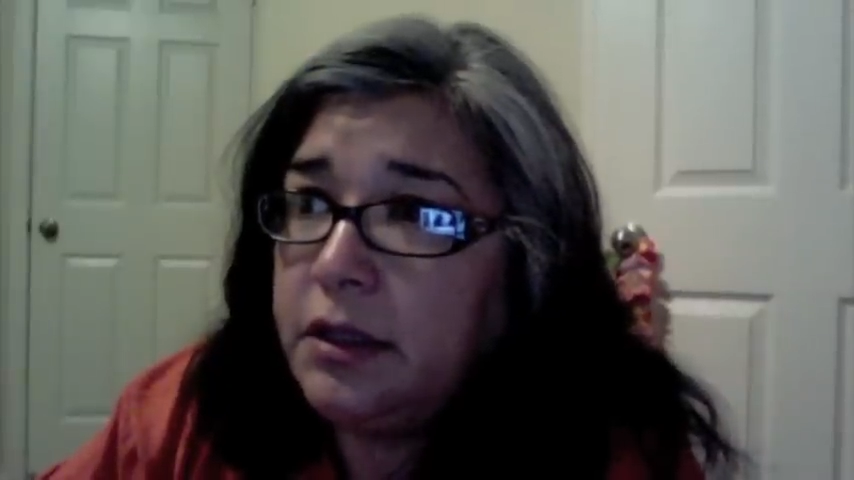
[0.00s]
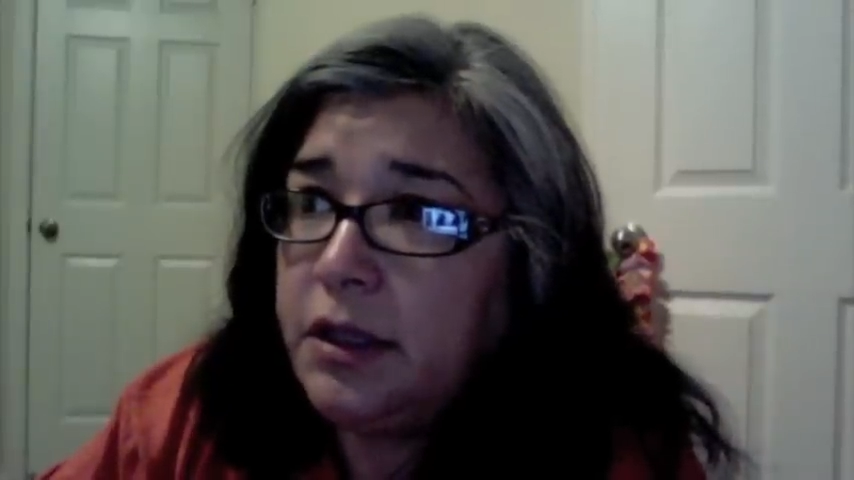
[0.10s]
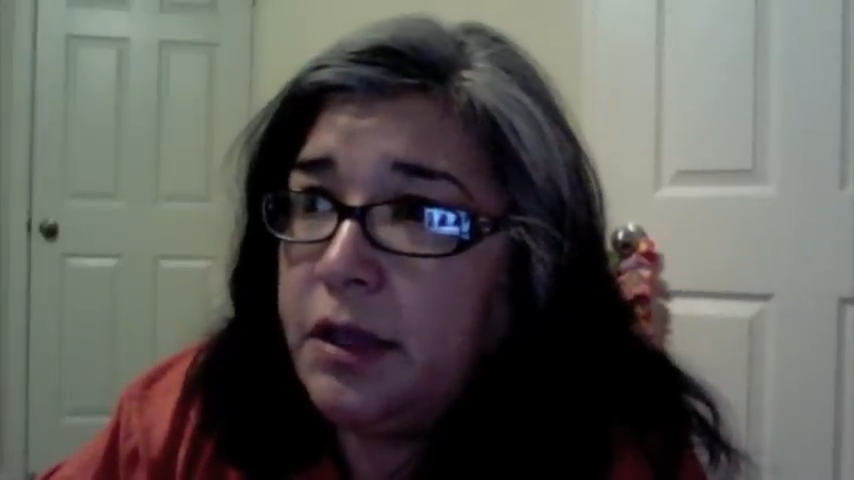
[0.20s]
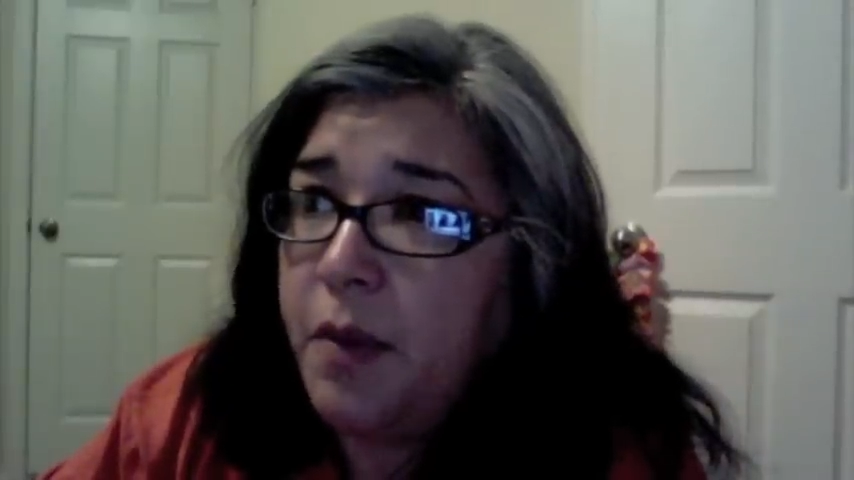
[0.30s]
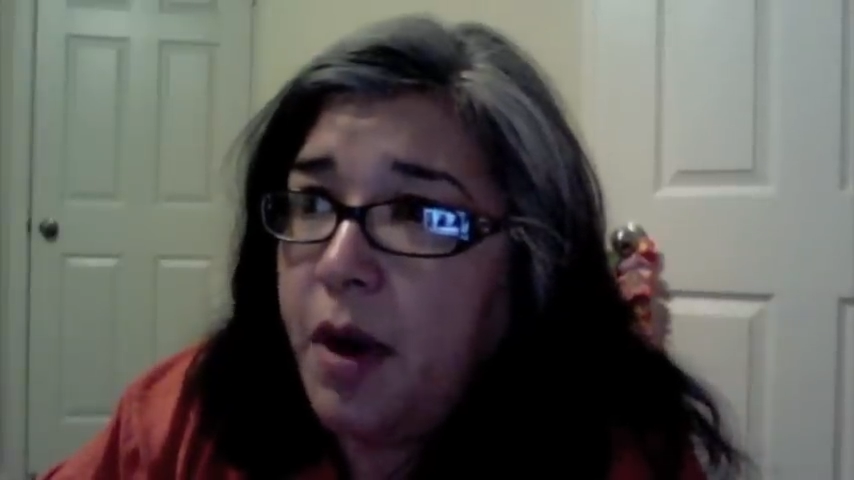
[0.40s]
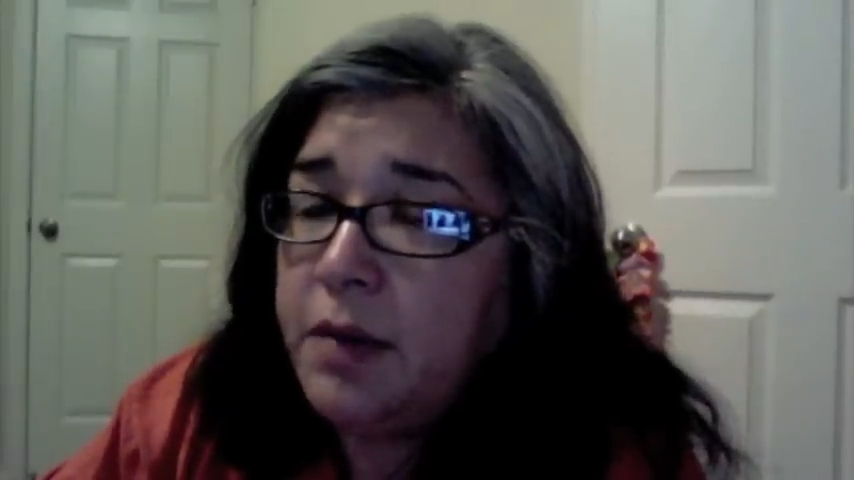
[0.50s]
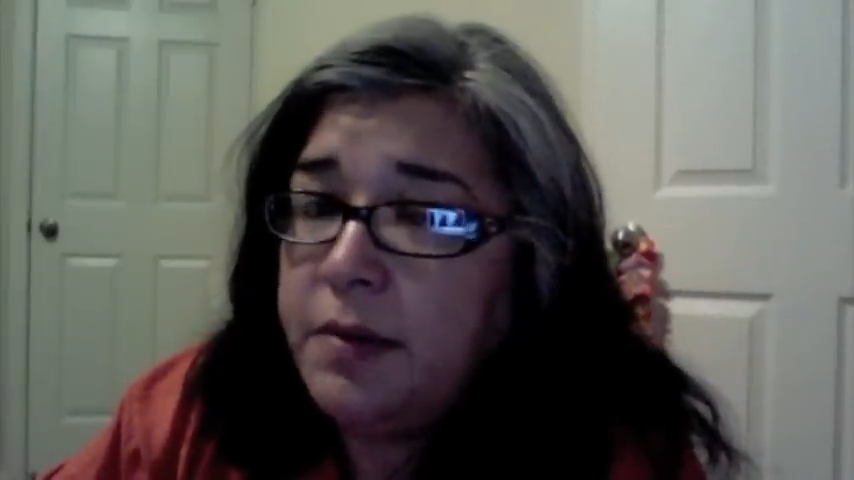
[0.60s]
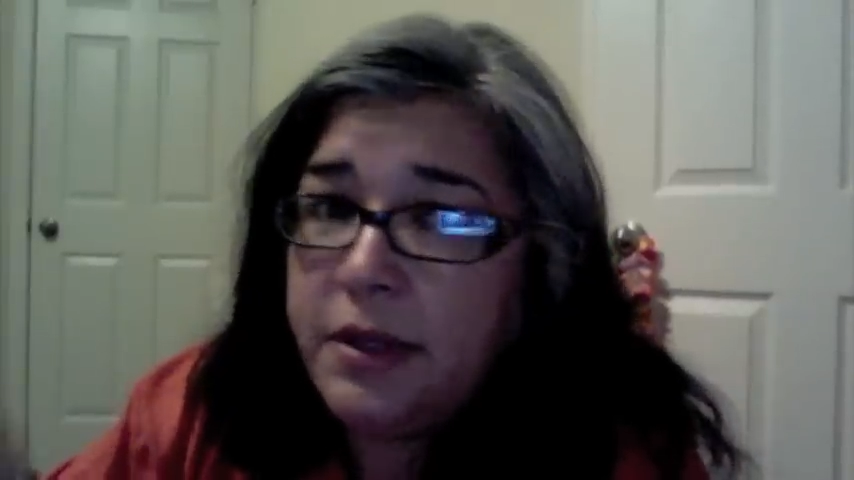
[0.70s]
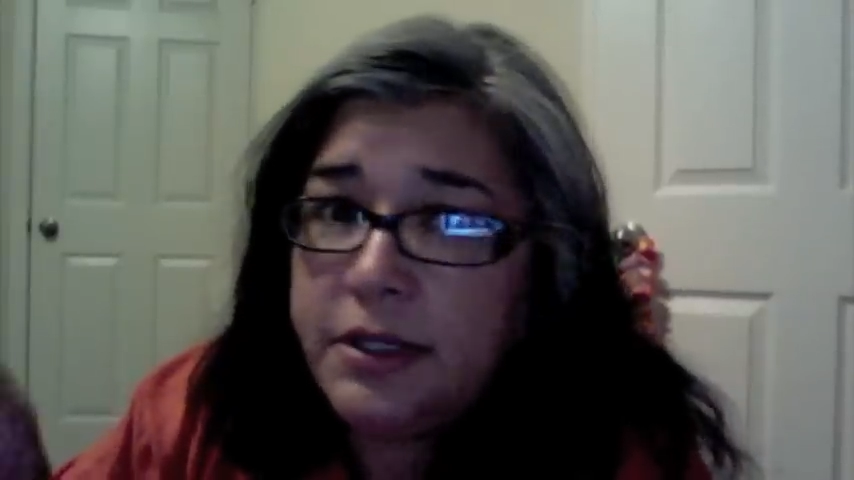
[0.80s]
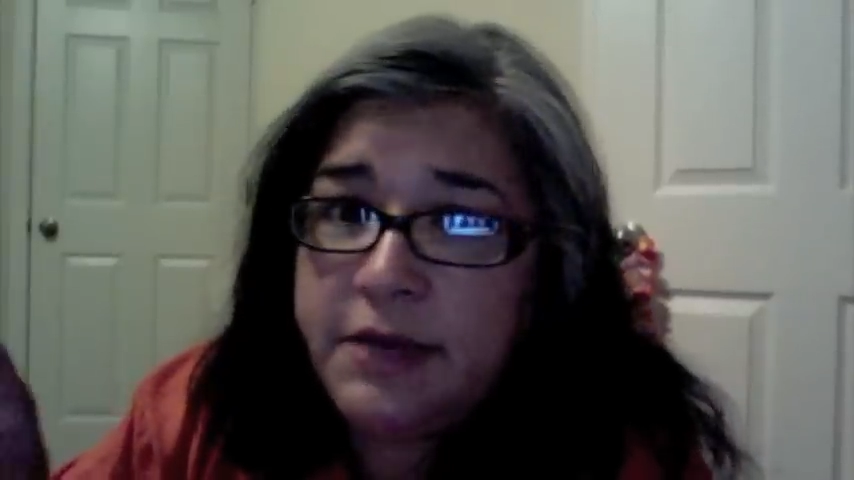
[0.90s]
the bottom
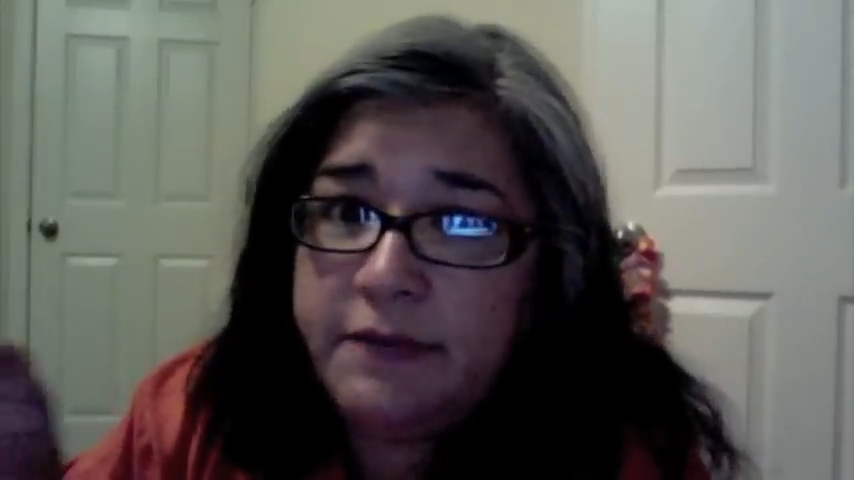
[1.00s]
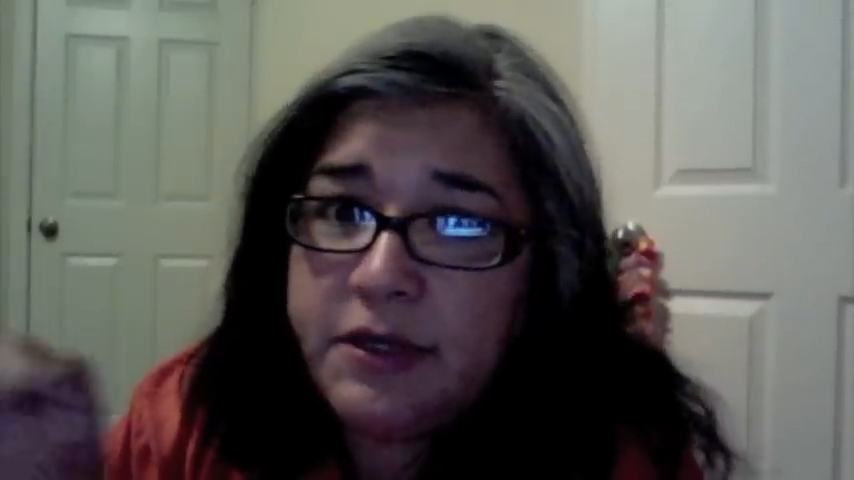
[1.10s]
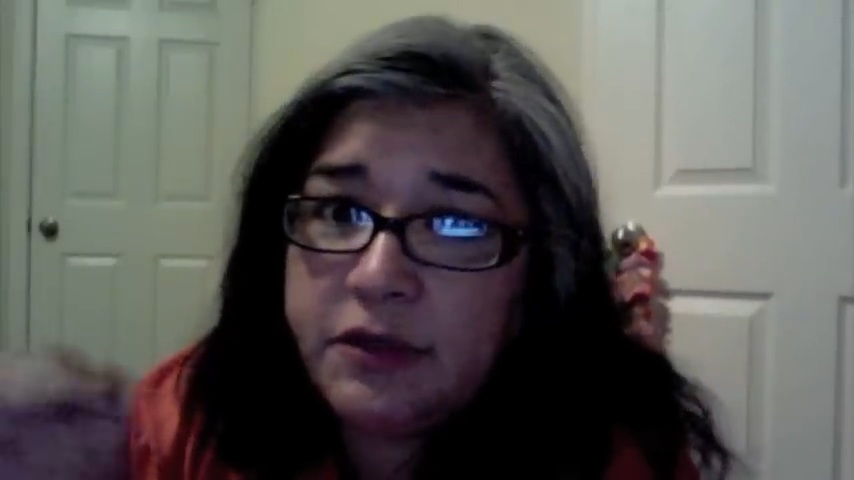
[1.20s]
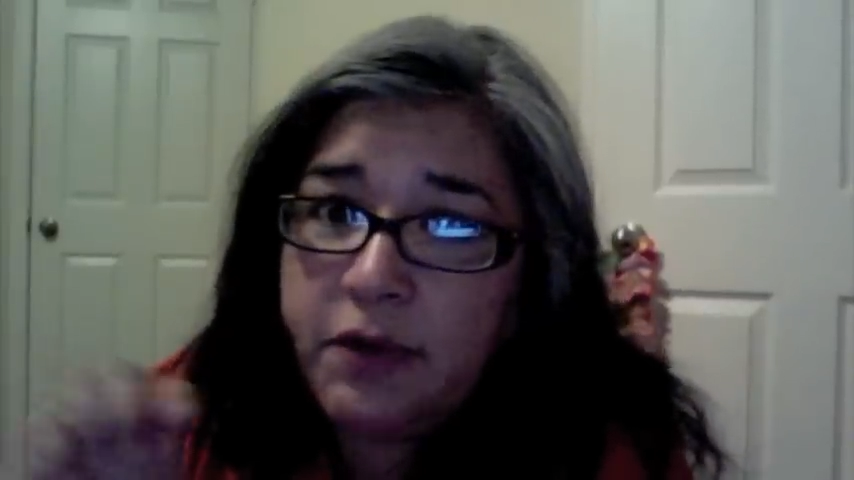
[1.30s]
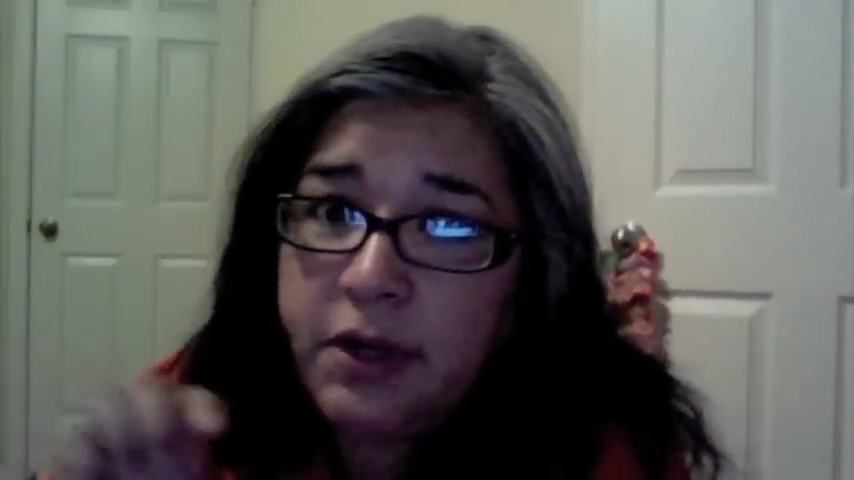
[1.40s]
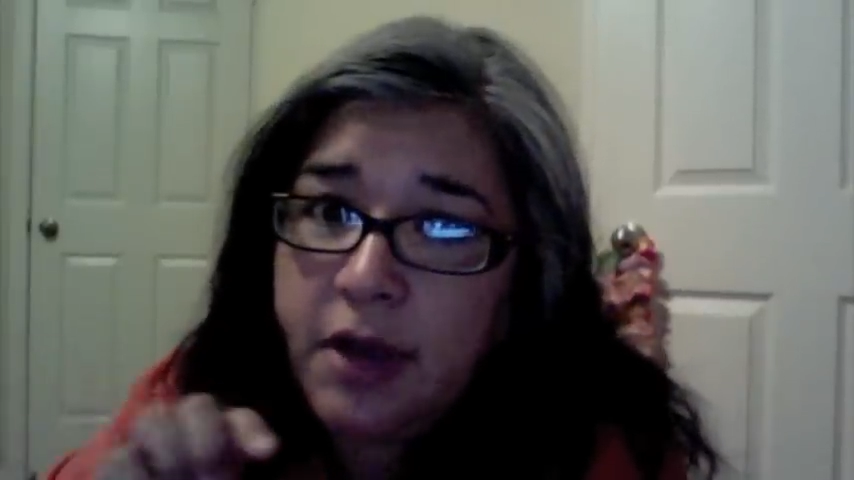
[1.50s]
of the TV screen,